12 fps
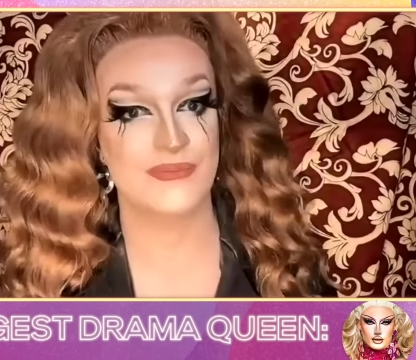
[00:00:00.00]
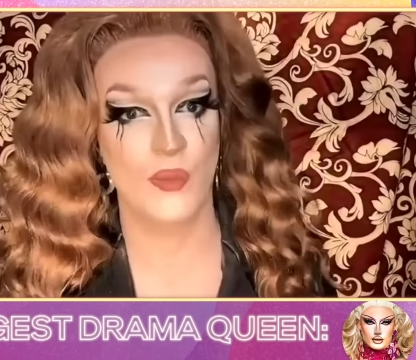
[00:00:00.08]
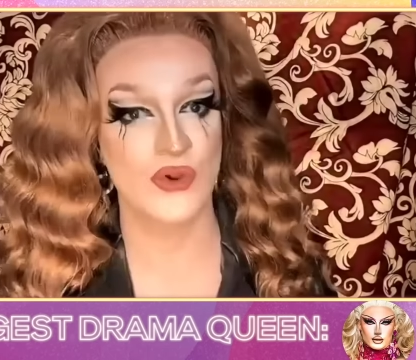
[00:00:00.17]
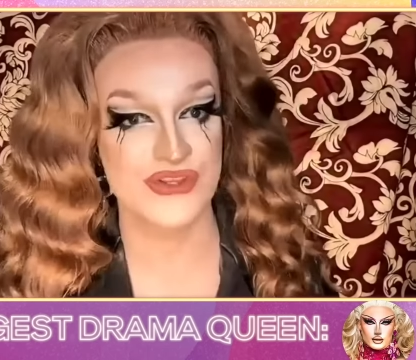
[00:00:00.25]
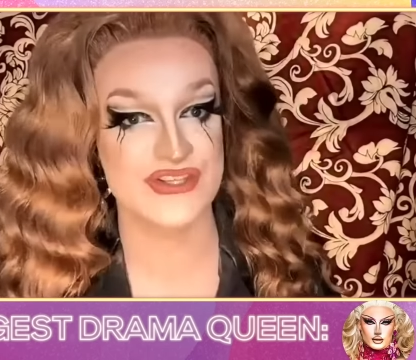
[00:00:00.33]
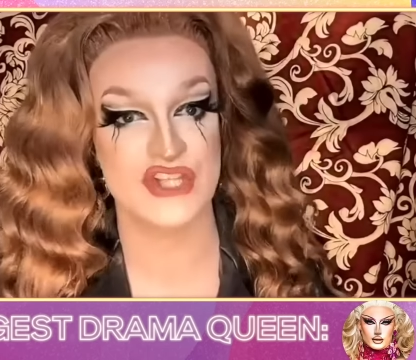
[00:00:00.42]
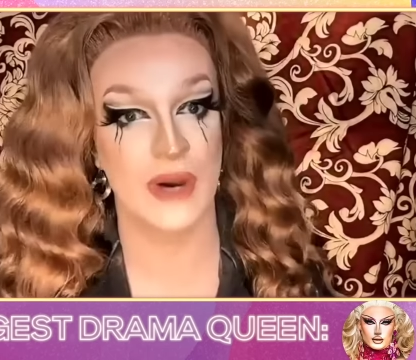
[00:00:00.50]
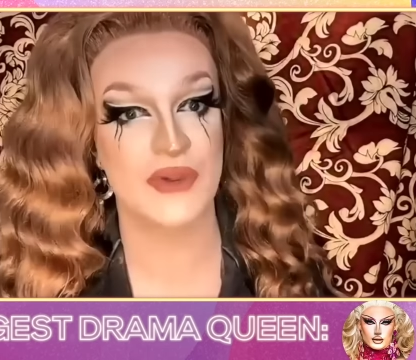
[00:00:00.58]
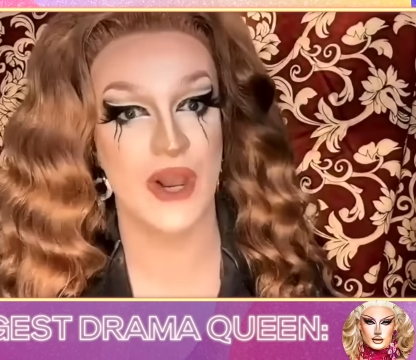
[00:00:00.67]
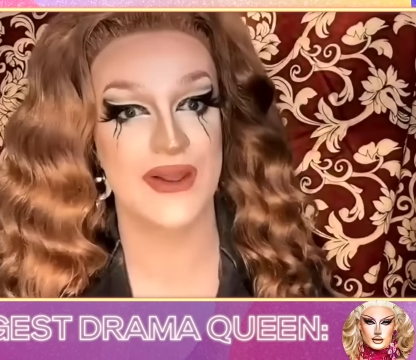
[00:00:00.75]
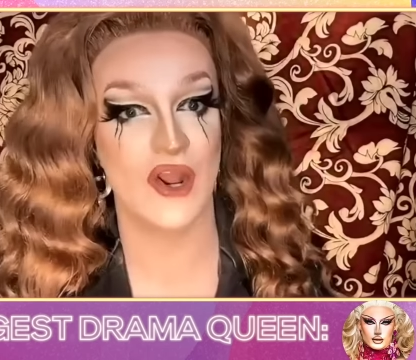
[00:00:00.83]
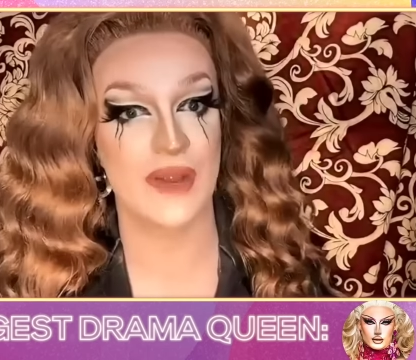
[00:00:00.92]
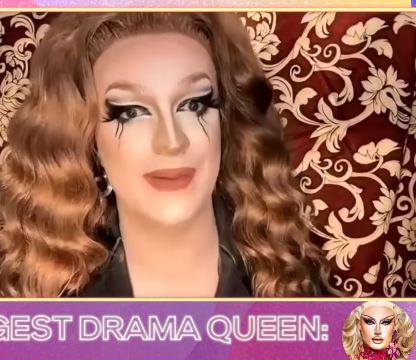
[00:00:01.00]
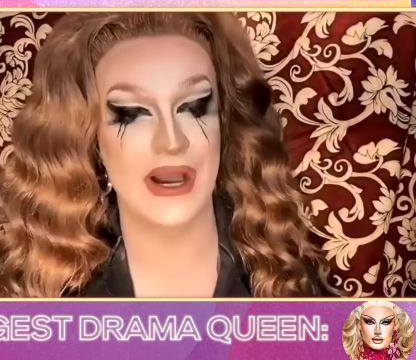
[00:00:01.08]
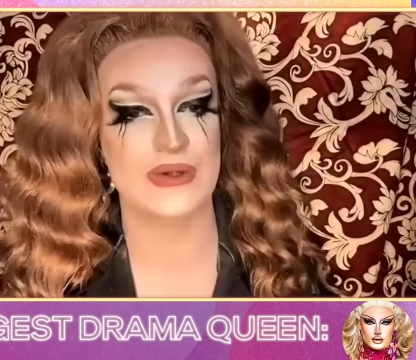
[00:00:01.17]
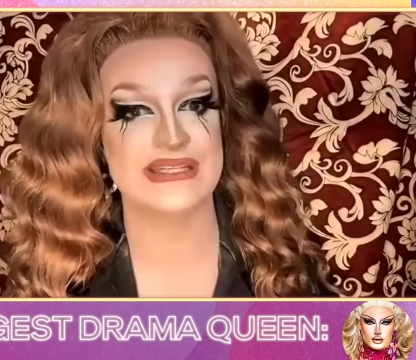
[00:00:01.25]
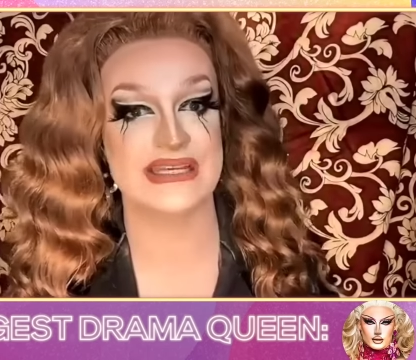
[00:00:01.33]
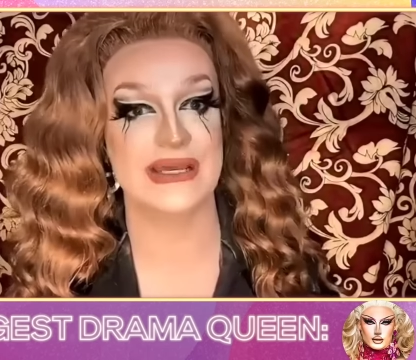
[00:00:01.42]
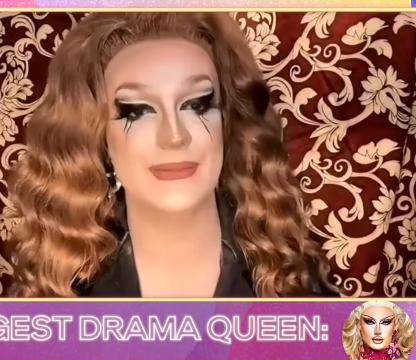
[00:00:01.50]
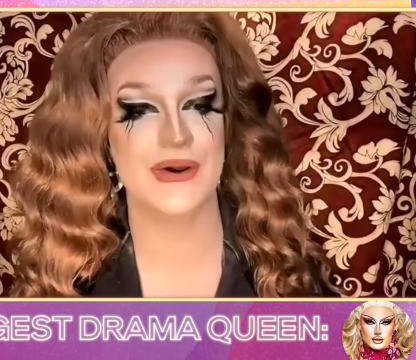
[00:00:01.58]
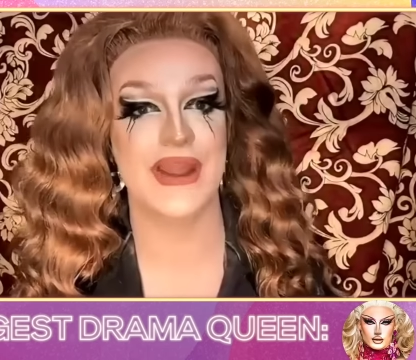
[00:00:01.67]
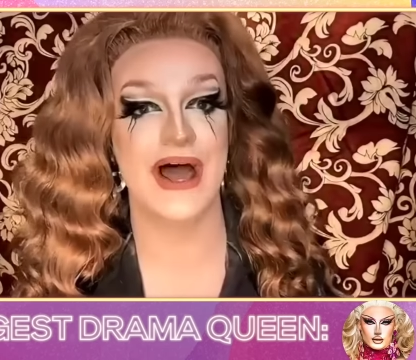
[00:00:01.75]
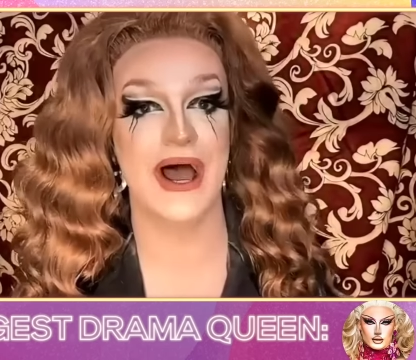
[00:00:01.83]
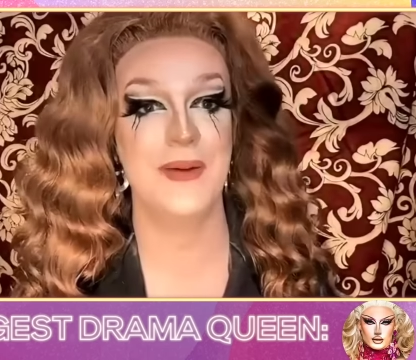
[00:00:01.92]
Speaker 1: wouldn't stop going on about it.
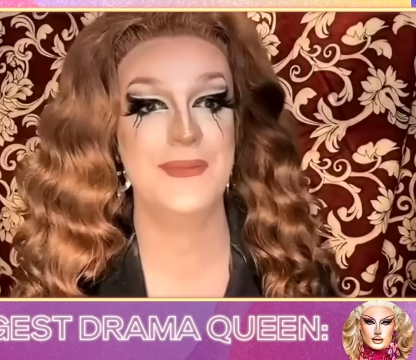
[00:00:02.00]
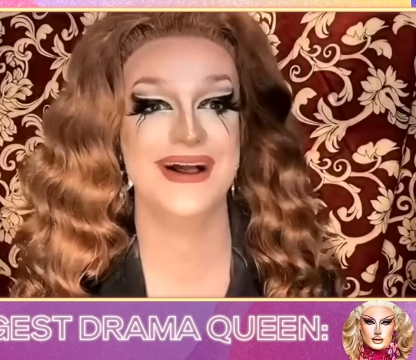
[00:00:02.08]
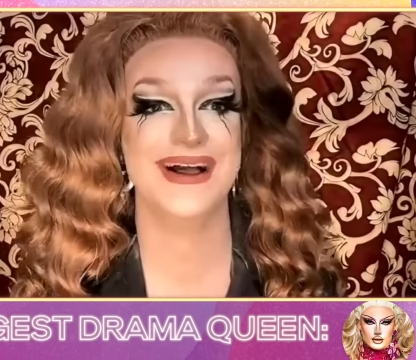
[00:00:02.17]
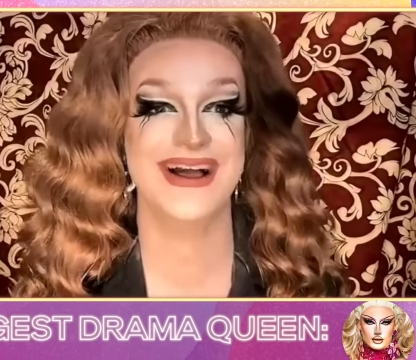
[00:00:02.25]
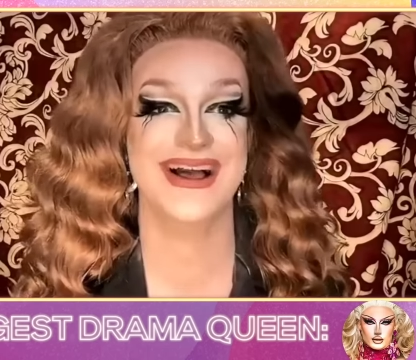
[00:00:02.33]
But um,